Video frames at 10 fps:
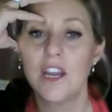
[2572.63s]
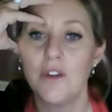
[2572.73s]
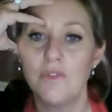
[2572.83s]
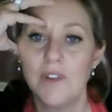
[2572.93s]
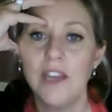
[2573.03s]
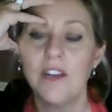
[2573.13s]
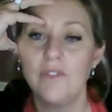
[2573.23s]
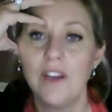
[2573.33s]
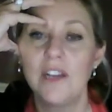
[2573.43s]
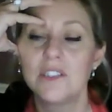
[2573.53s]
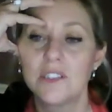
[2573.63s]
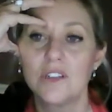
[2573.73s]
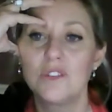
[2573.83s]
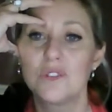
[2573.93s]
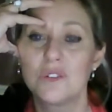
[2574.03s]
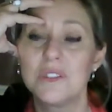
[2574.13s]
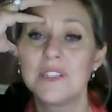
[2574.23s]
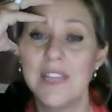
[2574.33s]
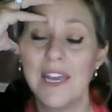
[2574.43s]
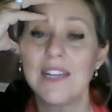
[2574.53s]
go round and round in circles because
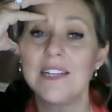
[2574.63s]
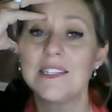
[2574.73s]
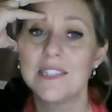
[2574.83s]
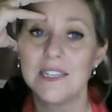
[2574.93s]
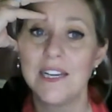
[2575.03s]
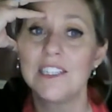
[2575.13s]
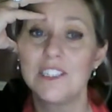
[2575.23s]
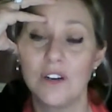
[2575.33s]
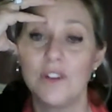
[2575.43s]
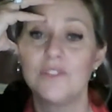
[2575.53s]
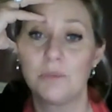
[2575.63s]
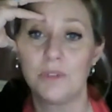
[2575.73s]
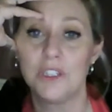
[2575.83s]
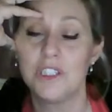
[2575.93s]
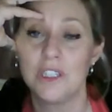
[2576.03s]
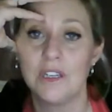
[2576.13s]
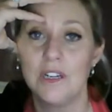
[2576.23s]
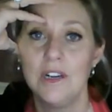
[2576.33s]
that is the nature of depression,